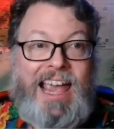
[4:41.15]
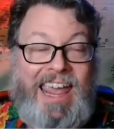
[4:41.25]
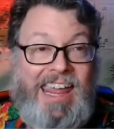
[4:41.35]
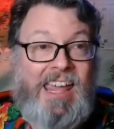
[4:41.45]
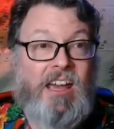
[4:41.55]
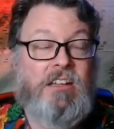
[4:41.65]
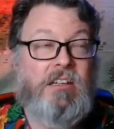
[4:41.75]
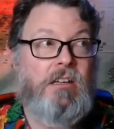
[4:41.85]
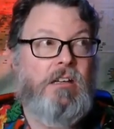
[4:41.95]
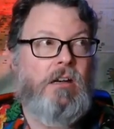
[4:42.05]
And
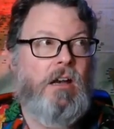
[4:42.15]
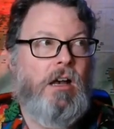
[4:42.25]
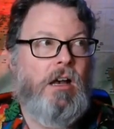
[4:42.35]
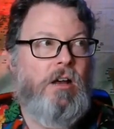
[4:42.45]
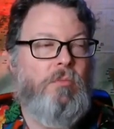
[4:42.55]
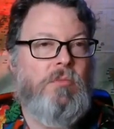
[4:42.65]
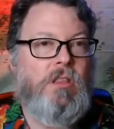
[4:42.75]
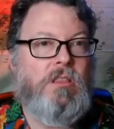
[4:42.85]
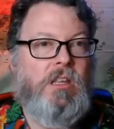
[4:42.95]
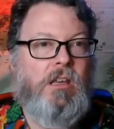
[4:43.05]

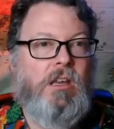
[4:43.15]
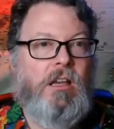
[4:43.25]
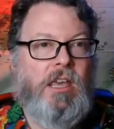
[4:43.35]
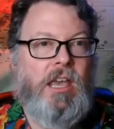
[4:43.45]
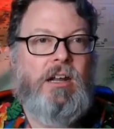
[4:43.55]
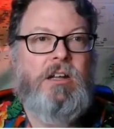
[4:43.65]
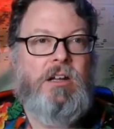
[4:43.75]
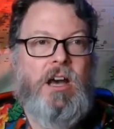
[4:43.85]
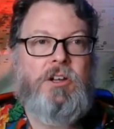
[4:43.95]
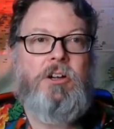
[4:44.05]

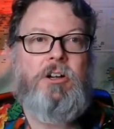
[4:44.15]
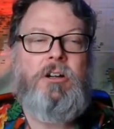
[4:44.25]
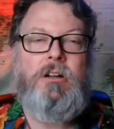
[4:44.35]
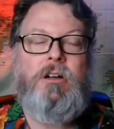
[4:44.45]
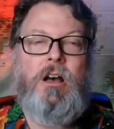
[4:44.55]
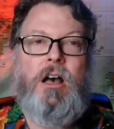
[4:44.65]
another